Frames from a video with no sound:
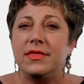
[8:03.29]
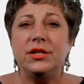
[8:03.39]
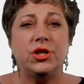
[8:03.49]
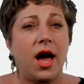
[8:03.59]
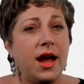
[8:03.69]

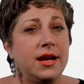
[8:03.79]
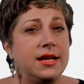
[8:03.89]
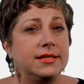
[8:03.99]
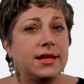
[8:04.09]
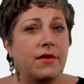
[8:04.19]
The
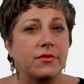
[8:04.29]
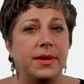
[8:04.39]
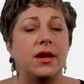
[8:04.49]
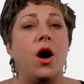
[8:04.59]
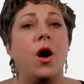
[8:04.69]
Chinese
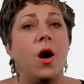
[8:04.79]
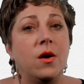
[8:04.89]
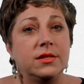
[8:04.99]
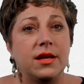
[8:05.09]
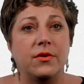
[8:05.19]
government
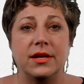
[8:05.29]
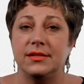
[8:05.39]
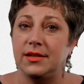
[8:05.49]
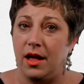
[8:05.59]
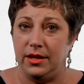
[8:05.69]
also
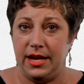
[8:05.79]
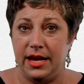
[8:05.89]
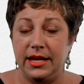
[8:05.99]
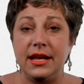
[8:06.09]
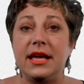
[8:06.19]

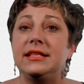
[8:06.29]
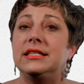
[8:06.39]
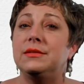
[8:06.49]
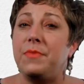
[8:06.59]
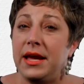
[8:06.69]
consolidated
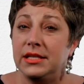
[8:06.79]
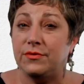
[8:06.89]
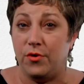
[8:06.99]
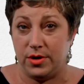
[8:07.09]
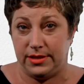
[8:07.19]
its
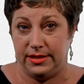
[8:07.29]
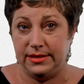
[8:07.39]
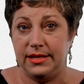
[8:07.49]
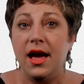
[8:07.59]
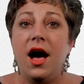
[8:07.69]
space
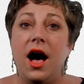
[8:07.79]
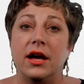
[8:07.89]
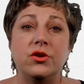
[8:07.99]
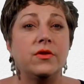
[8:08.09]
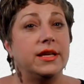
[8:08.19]
forces
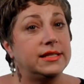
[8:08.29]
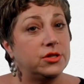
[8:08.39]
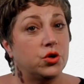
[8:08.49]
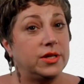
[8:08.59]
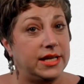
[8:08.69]
under this
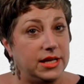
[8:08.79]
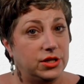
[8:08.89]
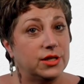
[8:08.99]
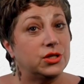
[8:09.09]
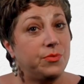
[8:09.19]

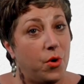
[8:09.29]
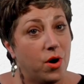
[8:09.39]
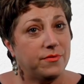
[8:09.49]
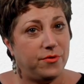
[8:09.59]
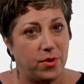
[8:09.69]
strategic
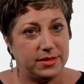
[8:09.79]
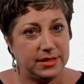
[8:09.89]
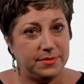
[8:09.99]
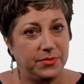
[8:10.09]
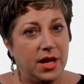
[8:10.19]
support
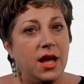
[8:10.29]
force,